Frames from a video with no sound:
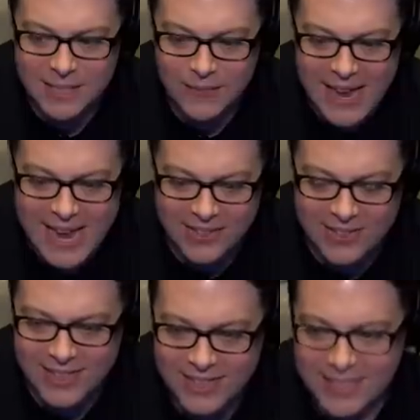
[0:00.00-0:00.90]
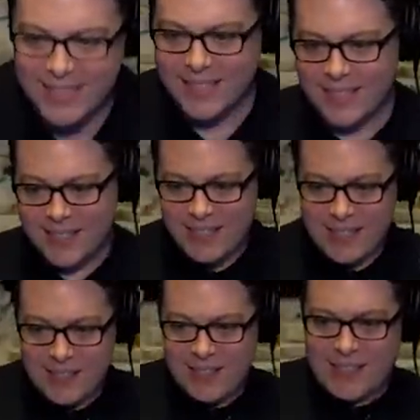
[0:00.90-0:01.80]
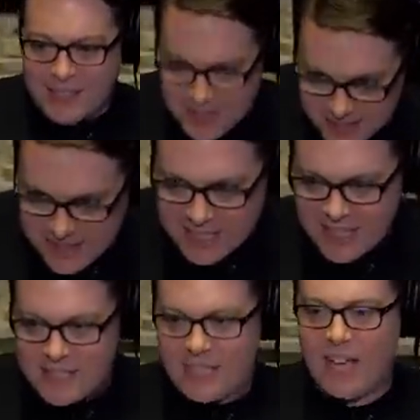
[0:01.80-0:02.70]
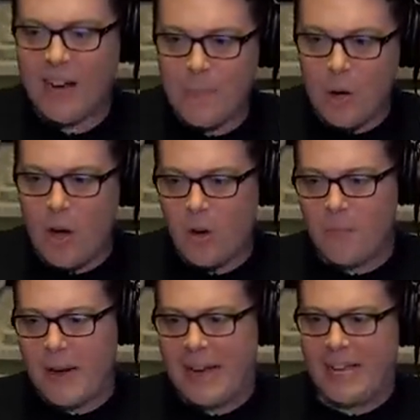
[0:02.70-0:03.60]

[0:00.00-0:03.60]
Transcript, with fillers: this fast. This, this young, oh my